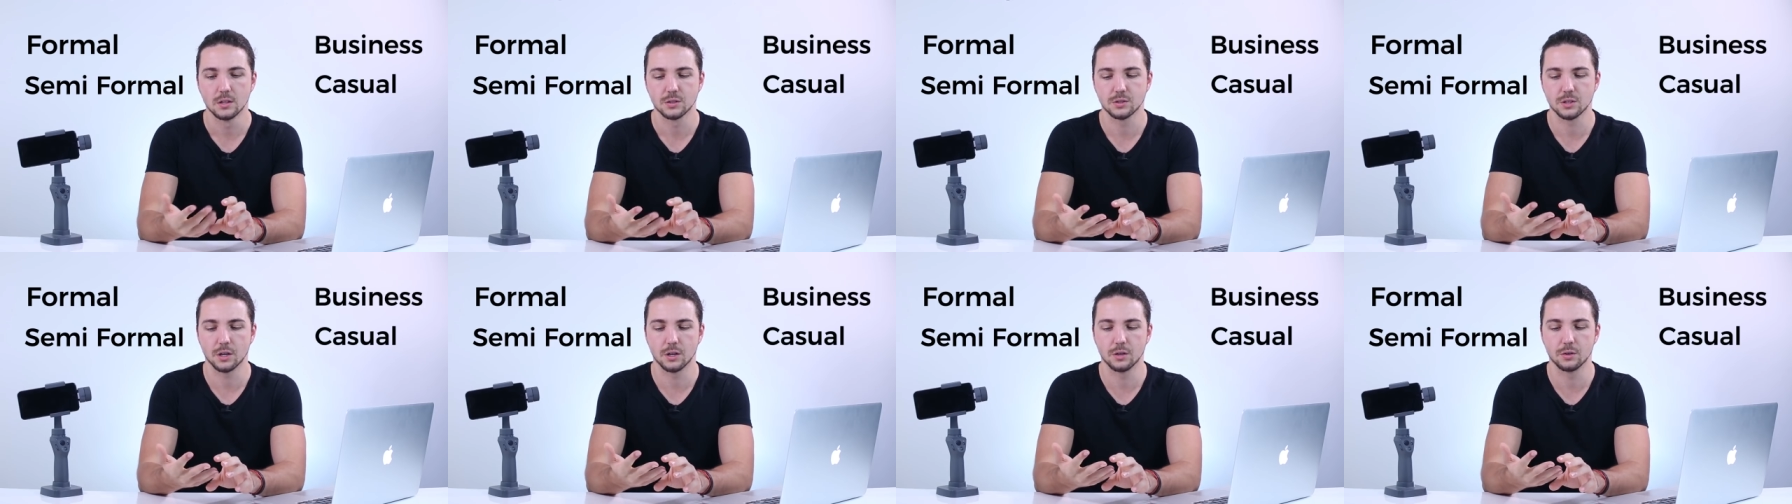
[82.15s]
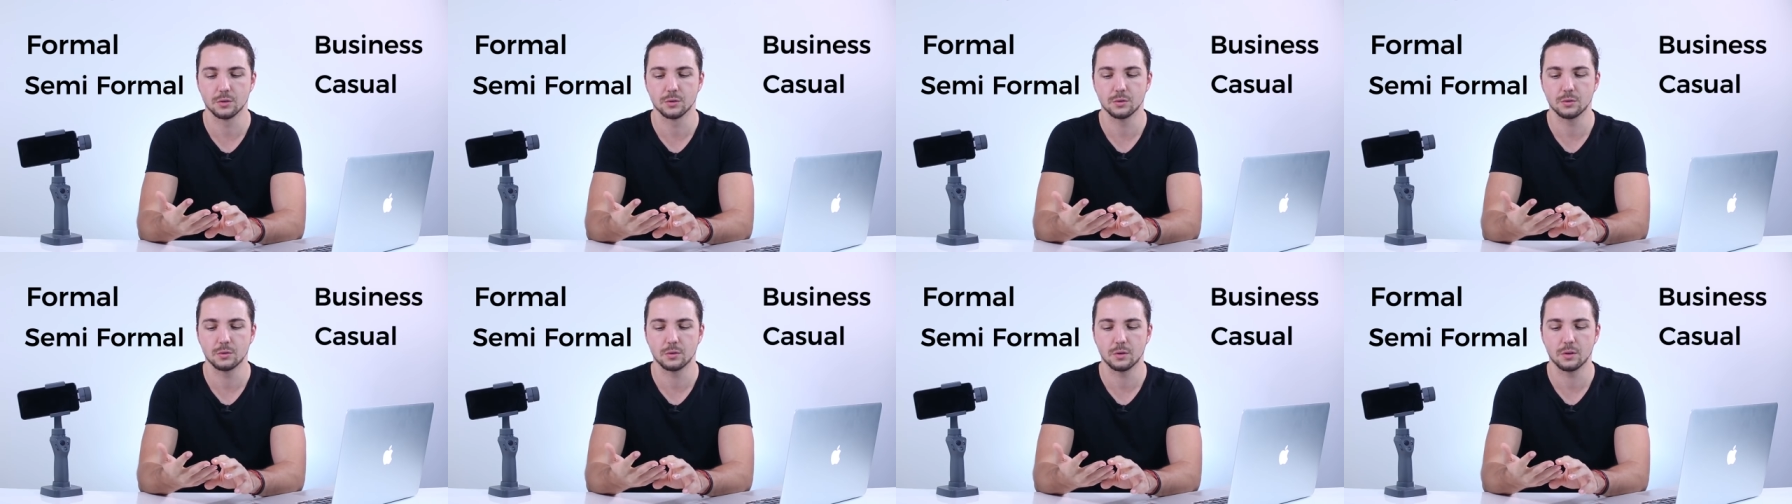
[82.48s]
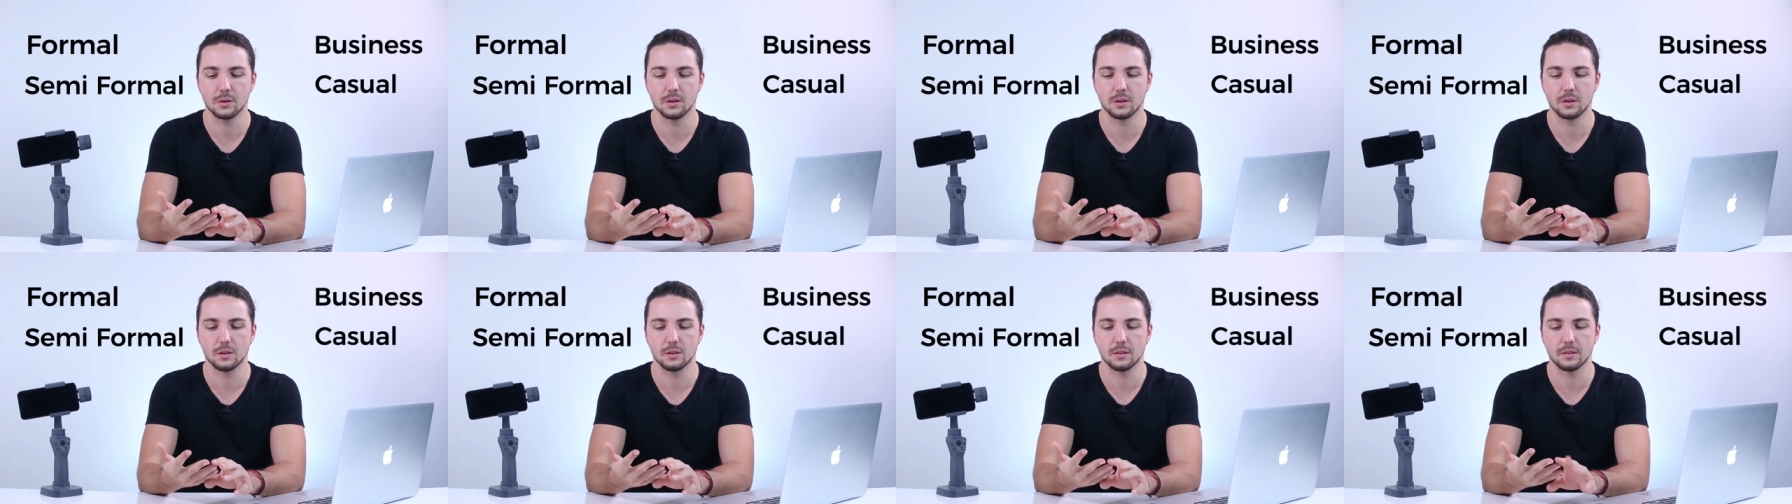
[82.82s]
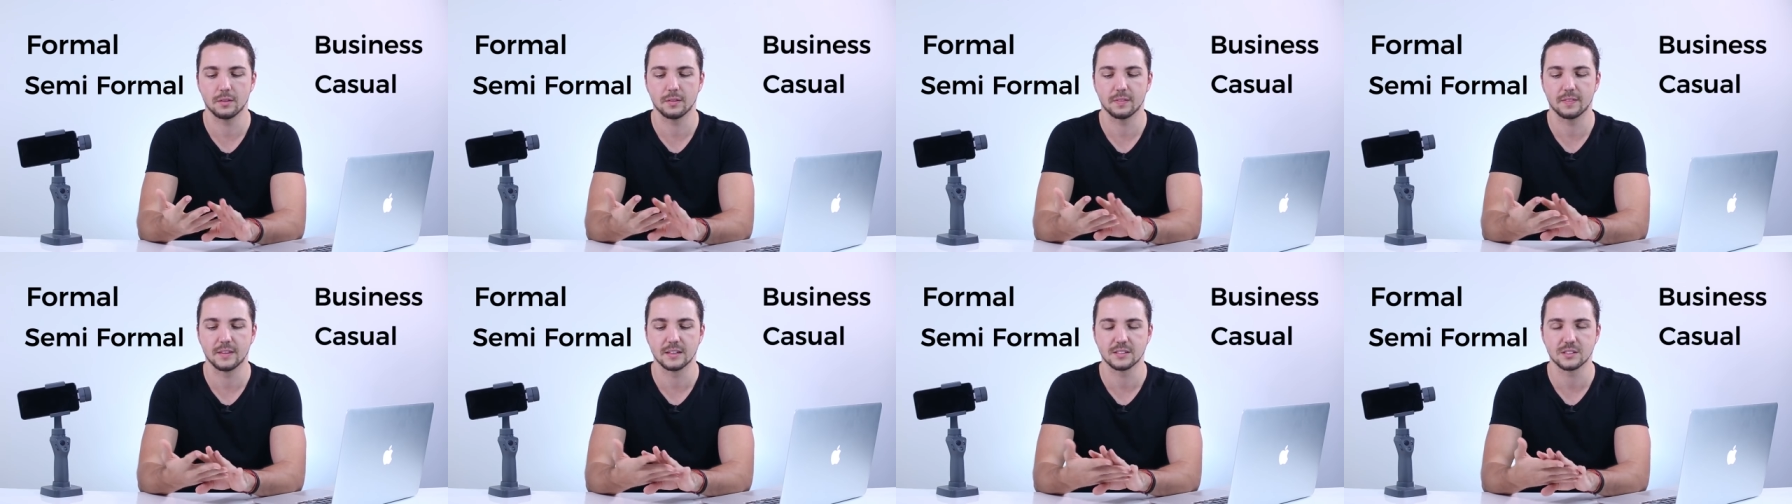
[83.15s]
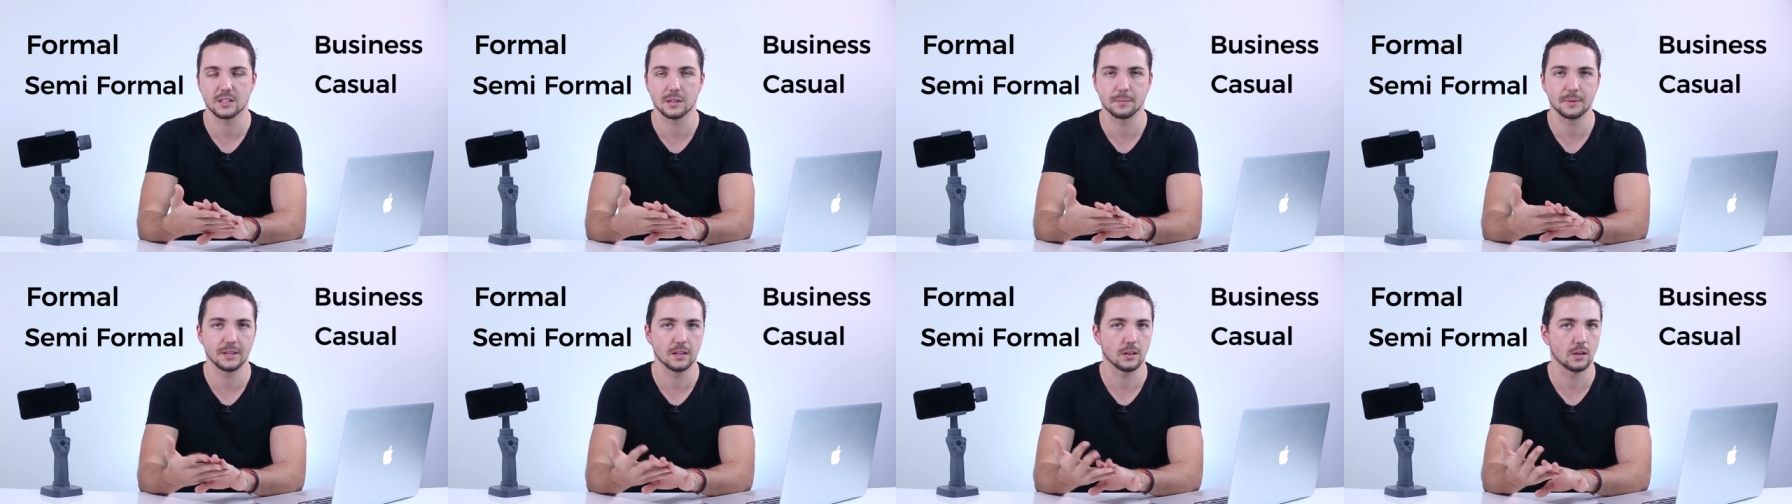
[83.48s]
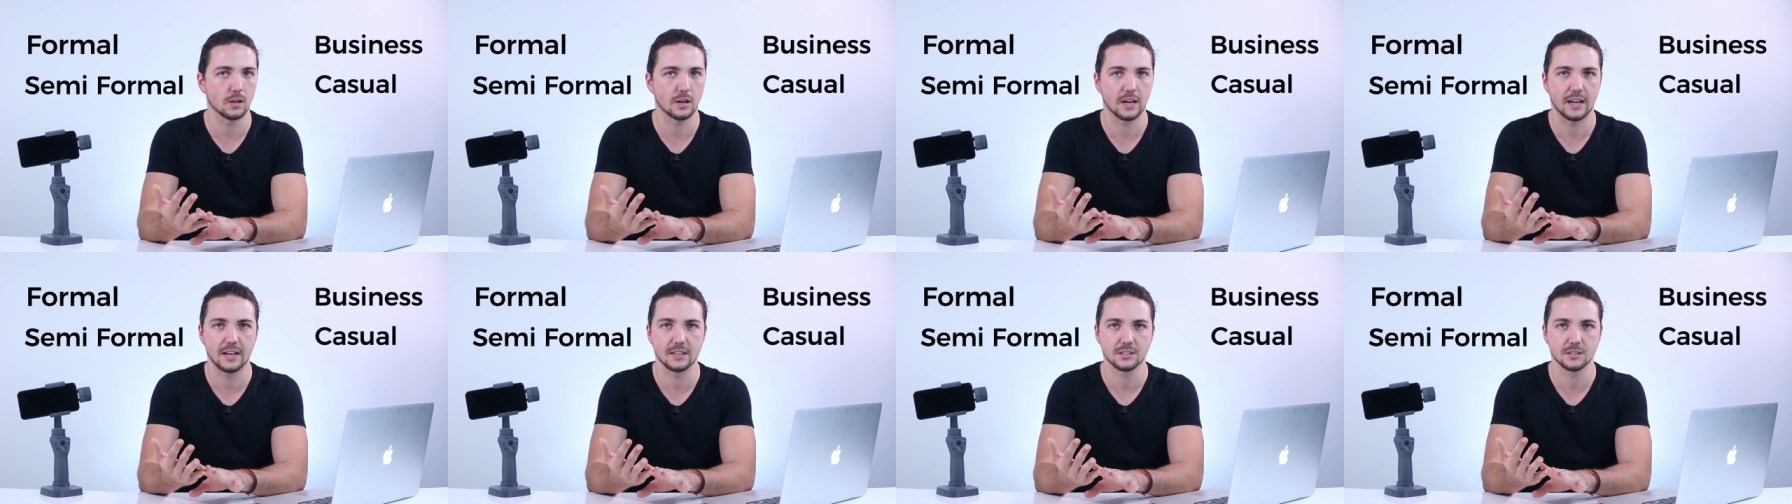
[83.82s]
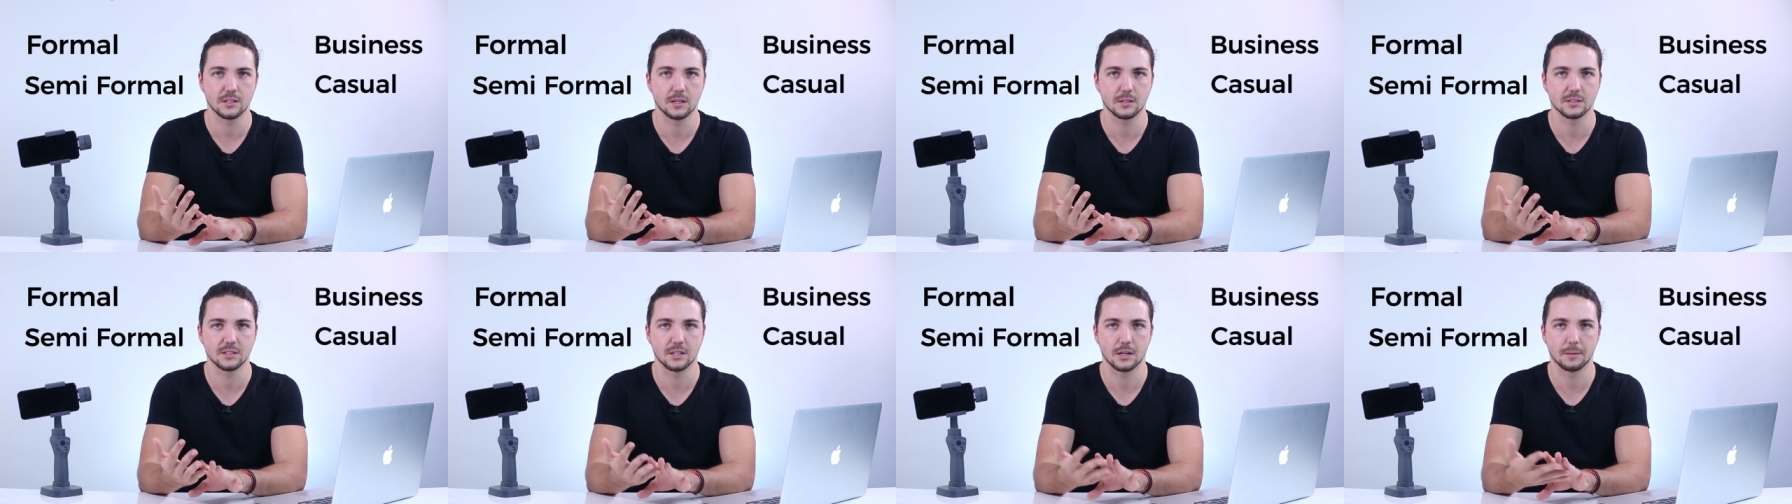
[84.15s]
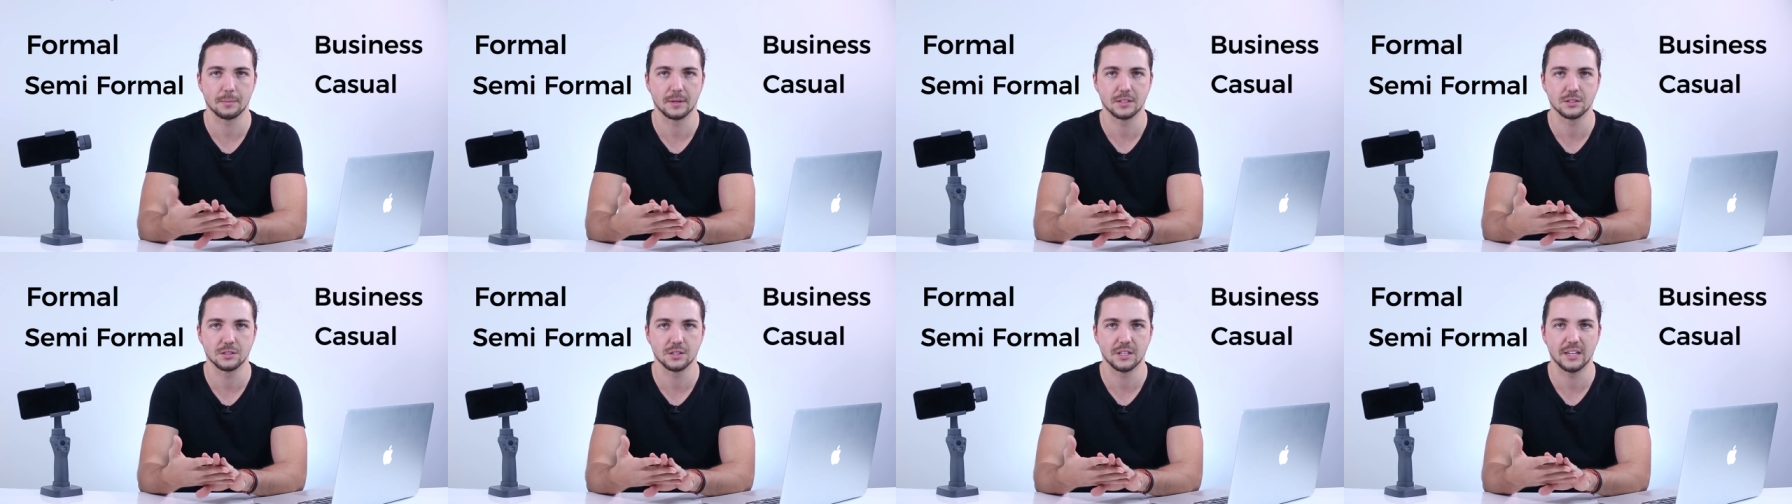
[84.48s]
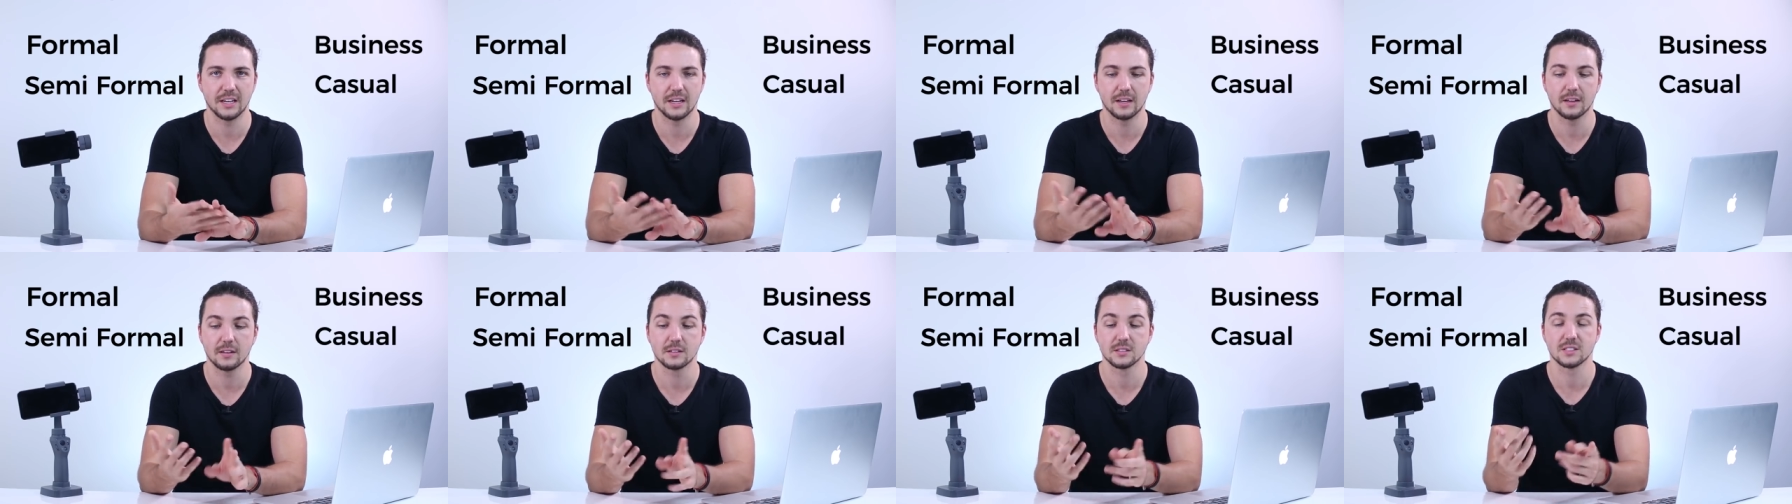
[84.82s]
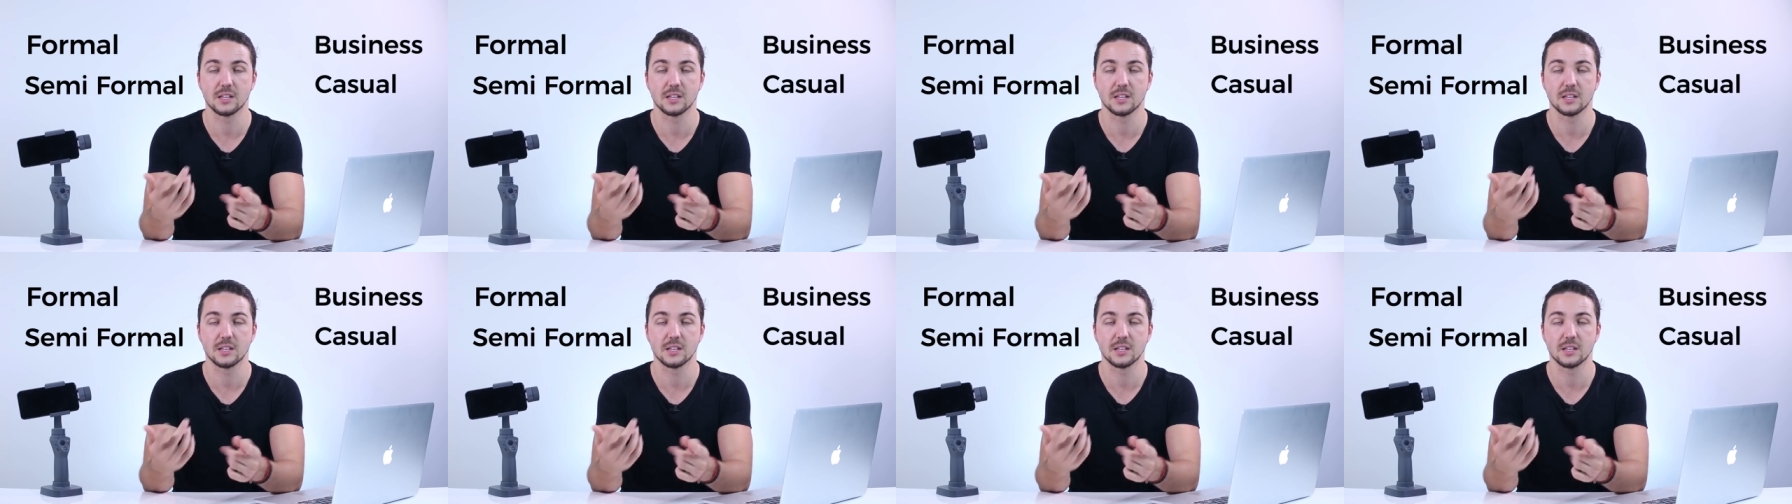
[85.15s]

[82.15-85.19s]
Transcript: So there's going to be a lot of hairstyles that I mention here.